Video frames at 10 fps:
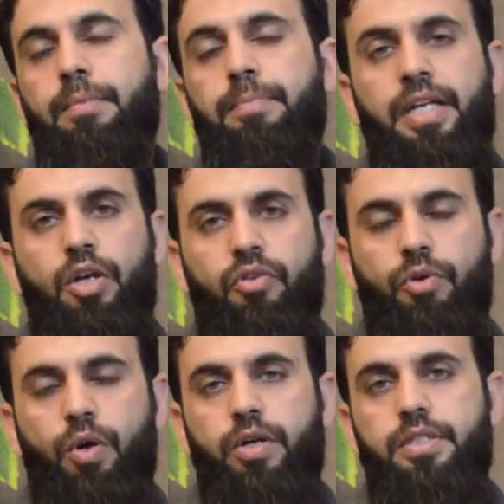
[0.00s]
Mid of
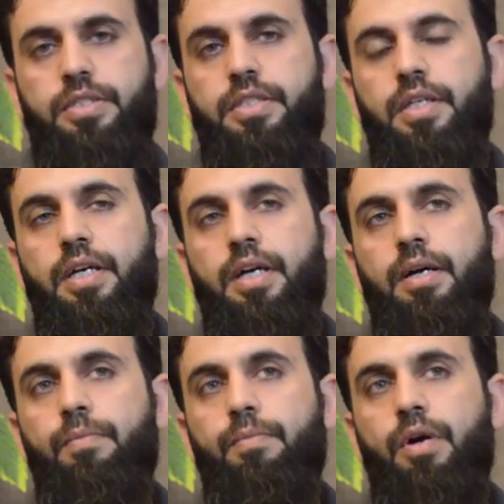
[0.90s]
August,
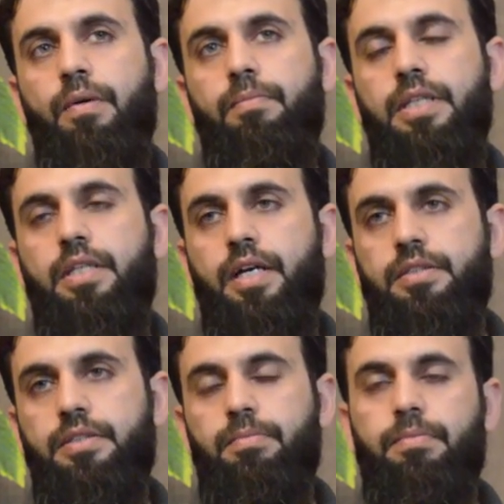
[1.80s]
Muhammad
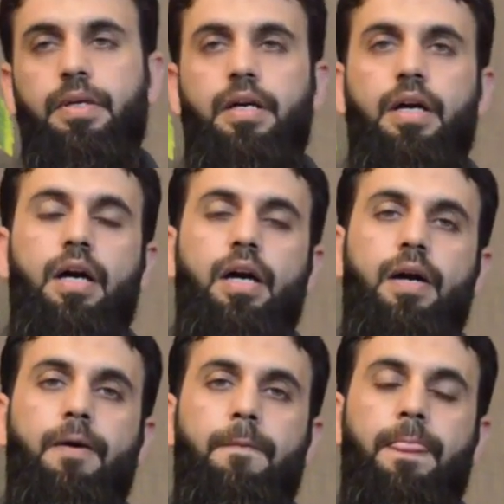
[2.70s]
Qasim
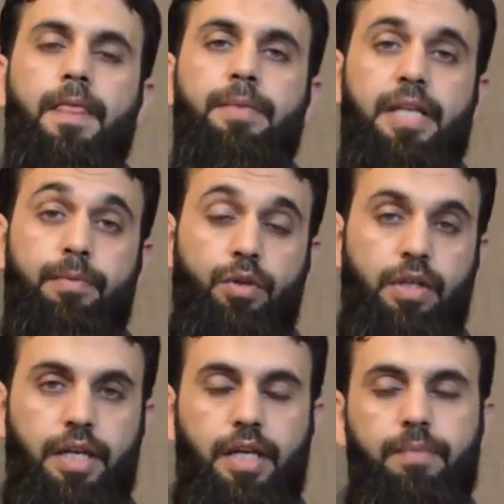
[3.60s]
bin Abdul
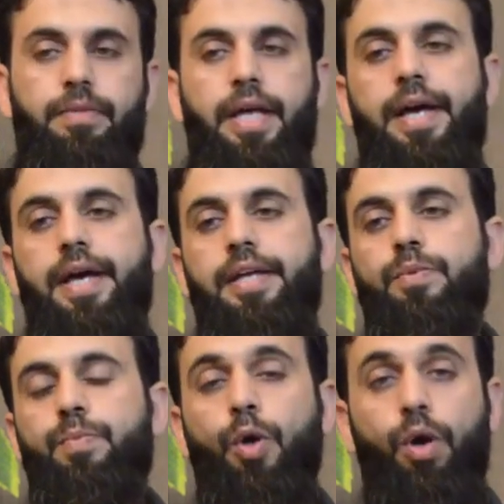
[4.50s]
Karim, that
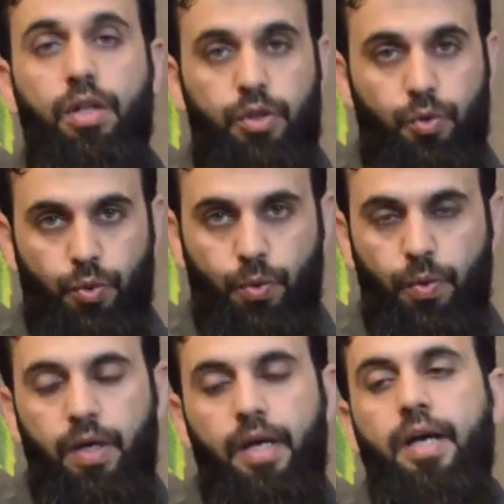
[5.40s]
we all know
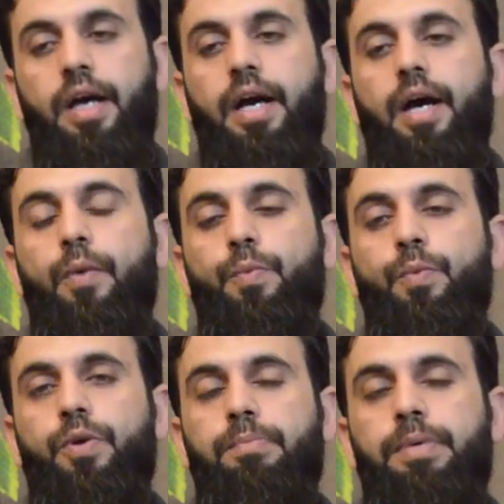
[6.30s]

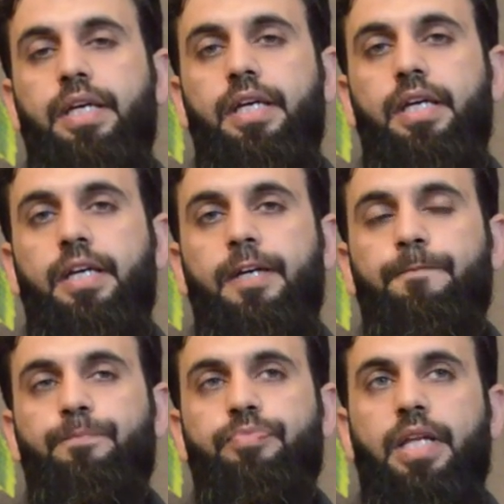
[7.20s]
would be
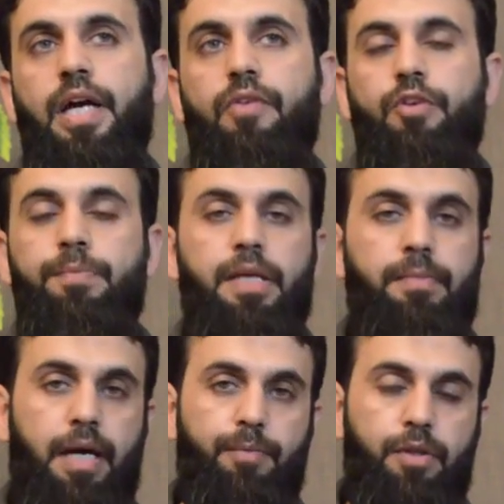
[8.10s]

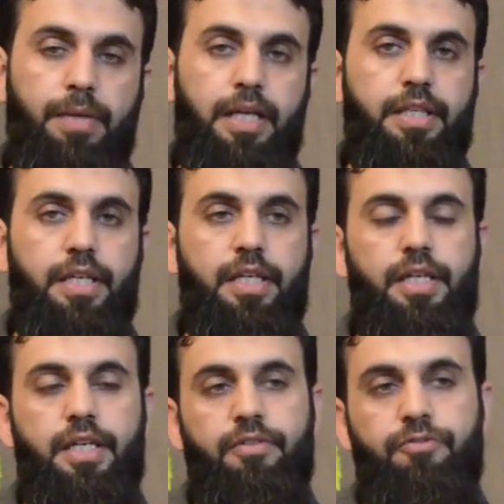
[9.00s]
Imam al-Mahdi
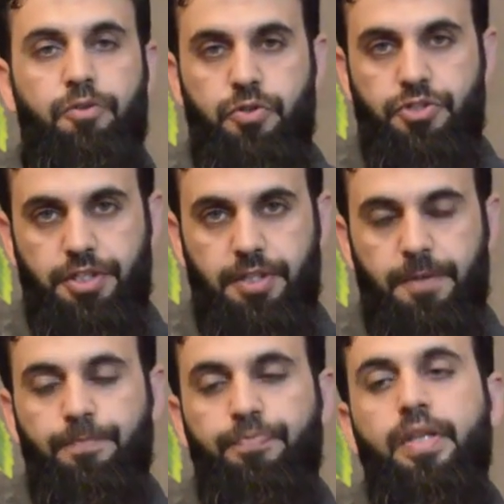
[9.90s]
in future,
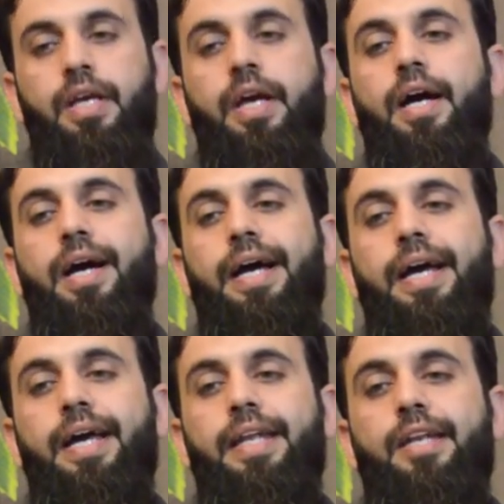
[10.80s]

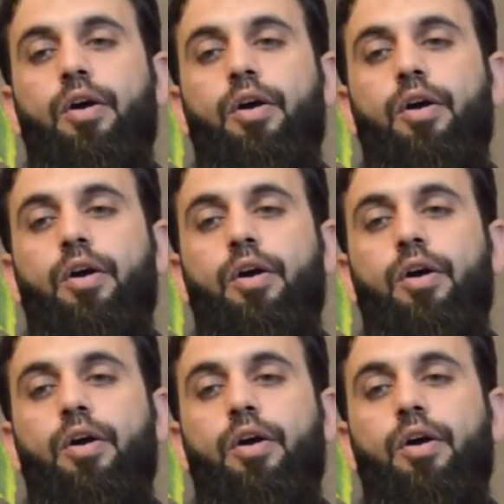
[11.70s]
and